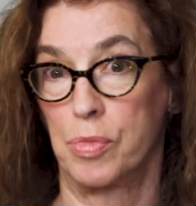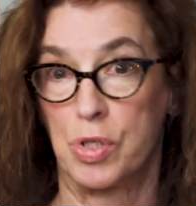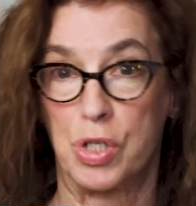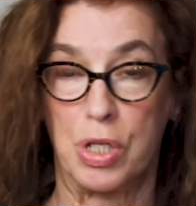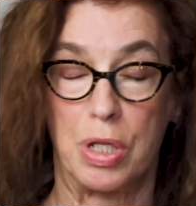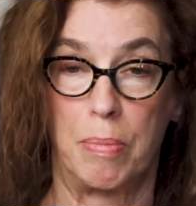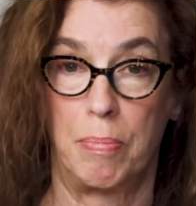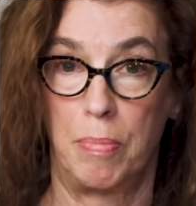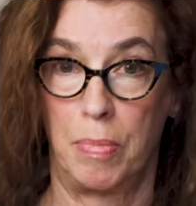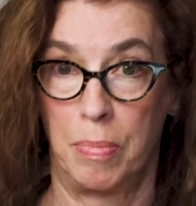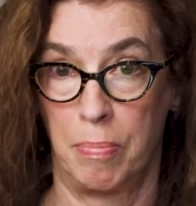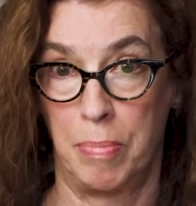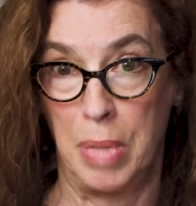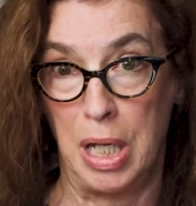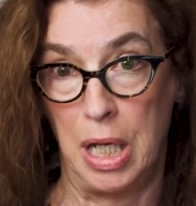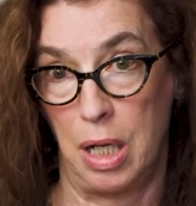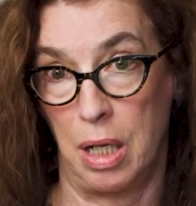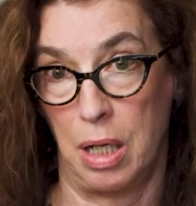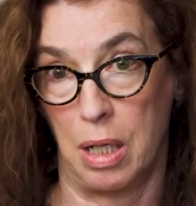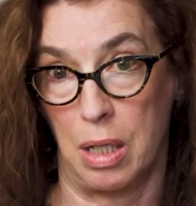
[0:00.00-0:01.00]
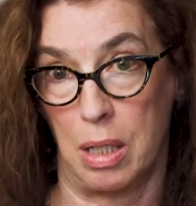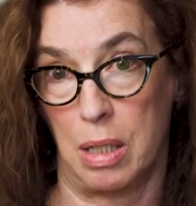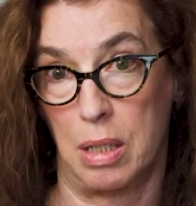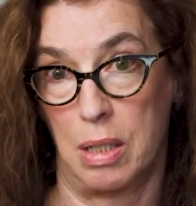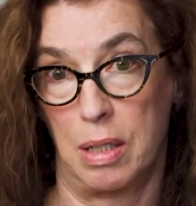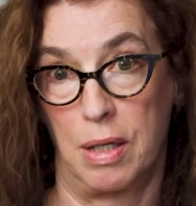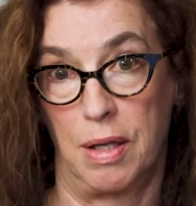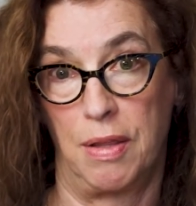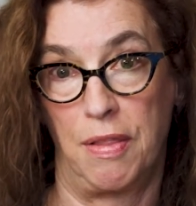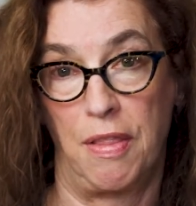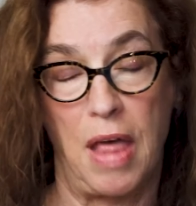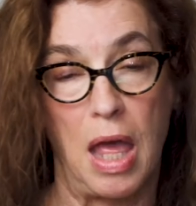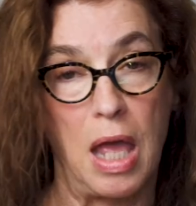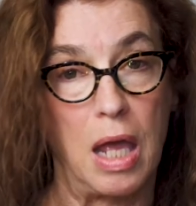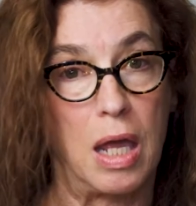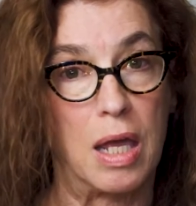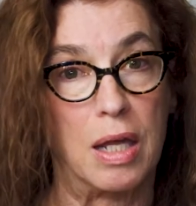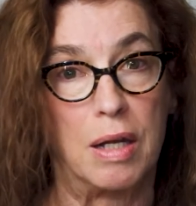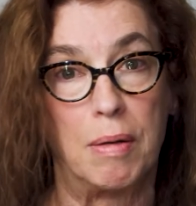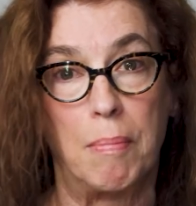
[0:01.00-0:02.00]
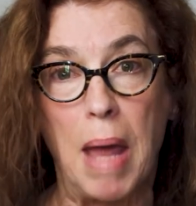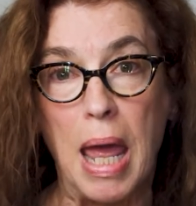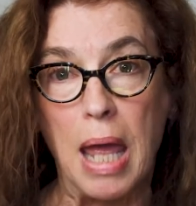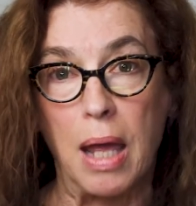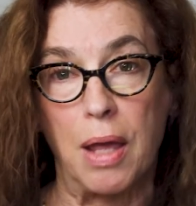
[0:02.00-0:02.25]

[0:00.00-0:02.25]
to the media. They can